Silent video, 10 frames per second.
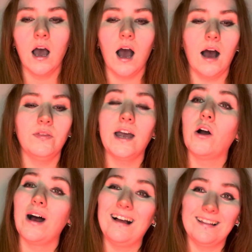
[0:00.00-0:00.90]
and they
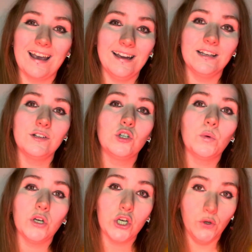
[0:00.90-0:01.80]
are allocated to a
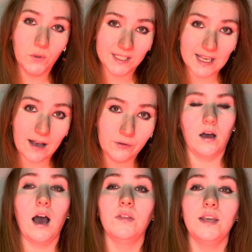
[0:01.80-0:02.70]
new cell.
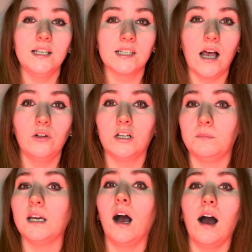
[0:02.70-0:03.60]
And this cell could
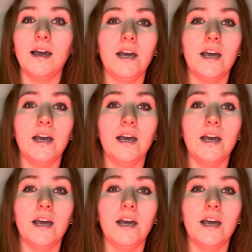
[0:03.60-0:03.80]
be higher,